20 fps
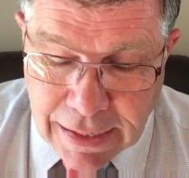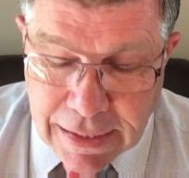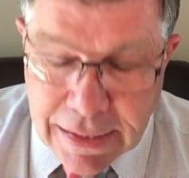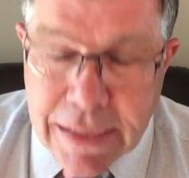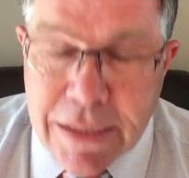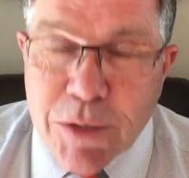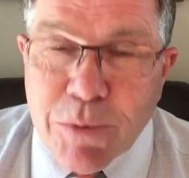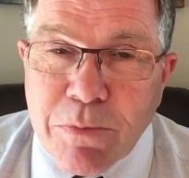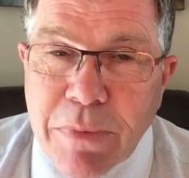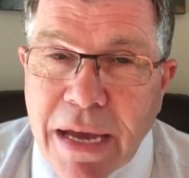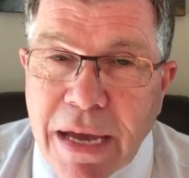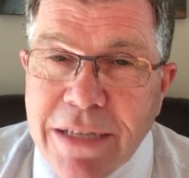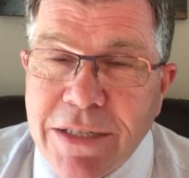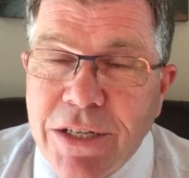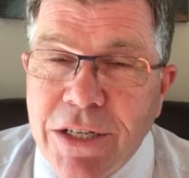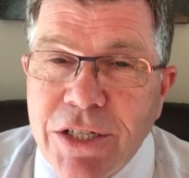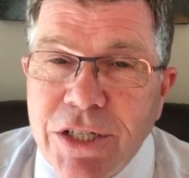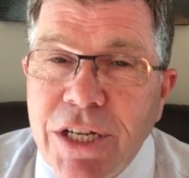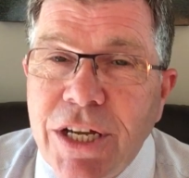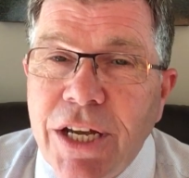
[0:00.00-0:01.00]
This
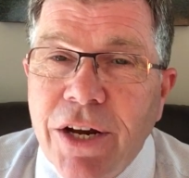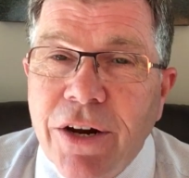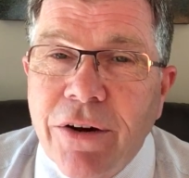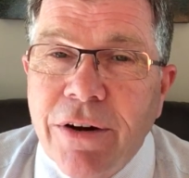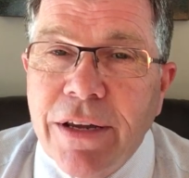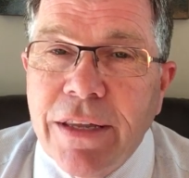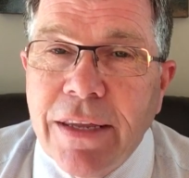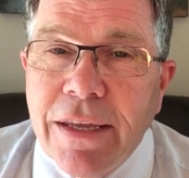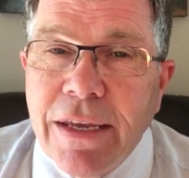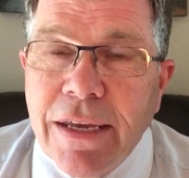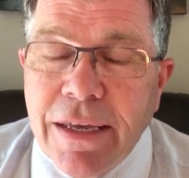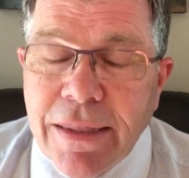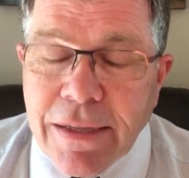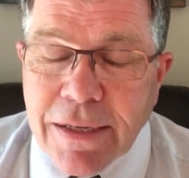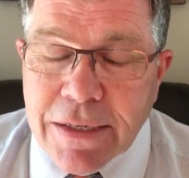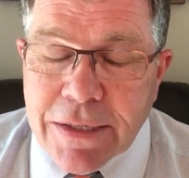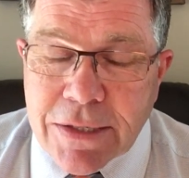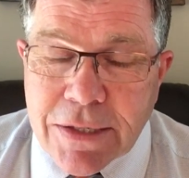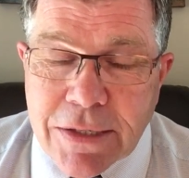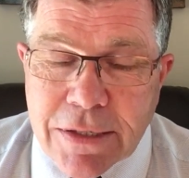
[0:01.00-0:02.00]
message here in
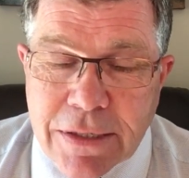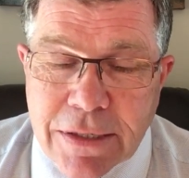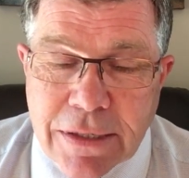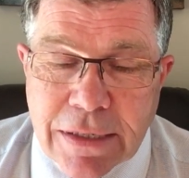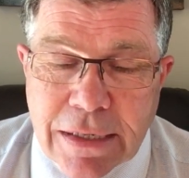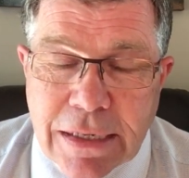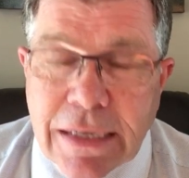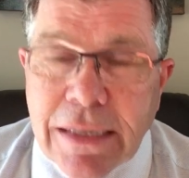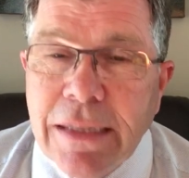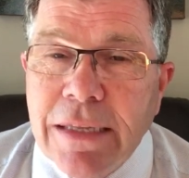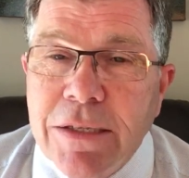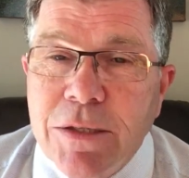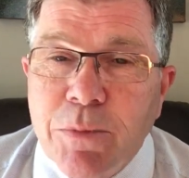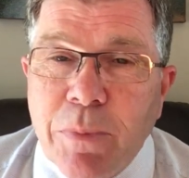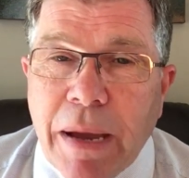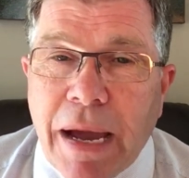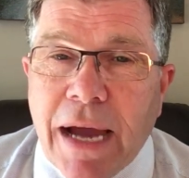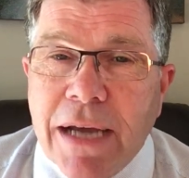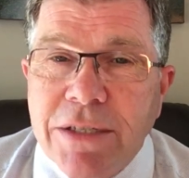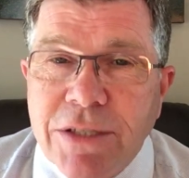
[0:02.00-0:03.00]
this
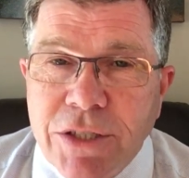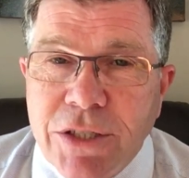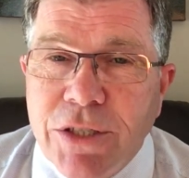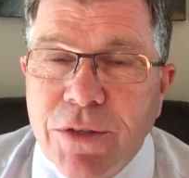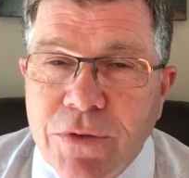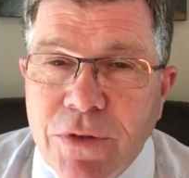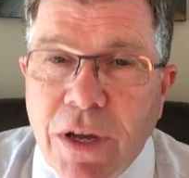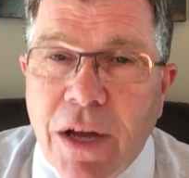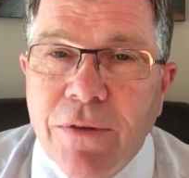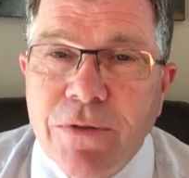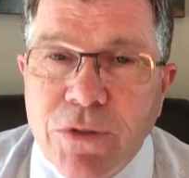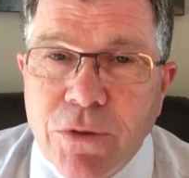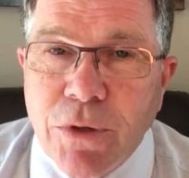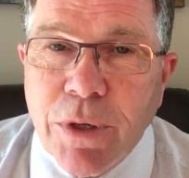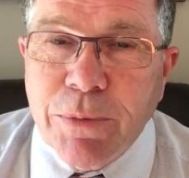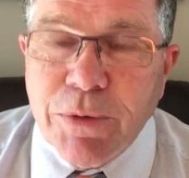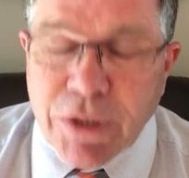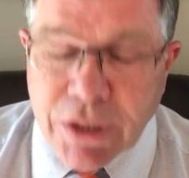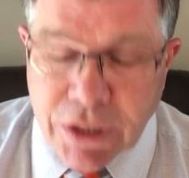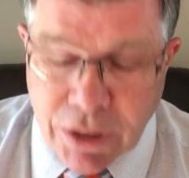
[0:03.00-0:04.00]
passage of
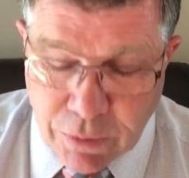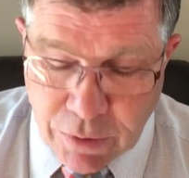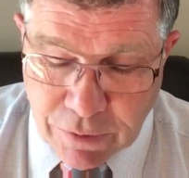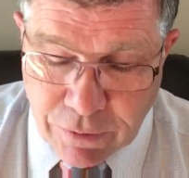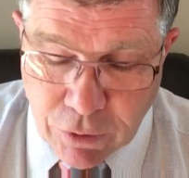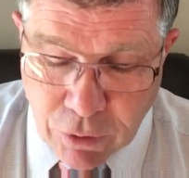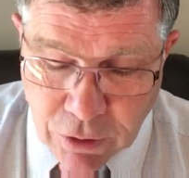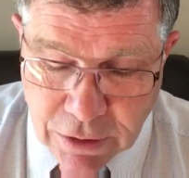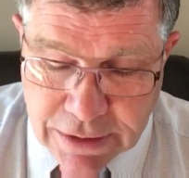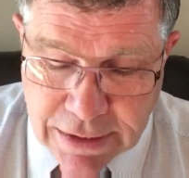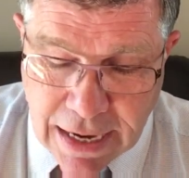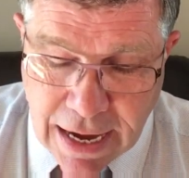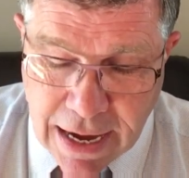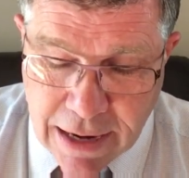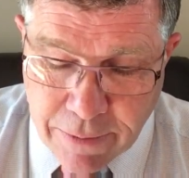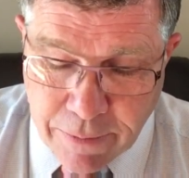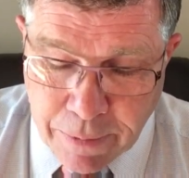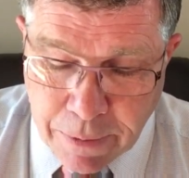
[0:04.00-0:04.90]
scripture that we've looked at,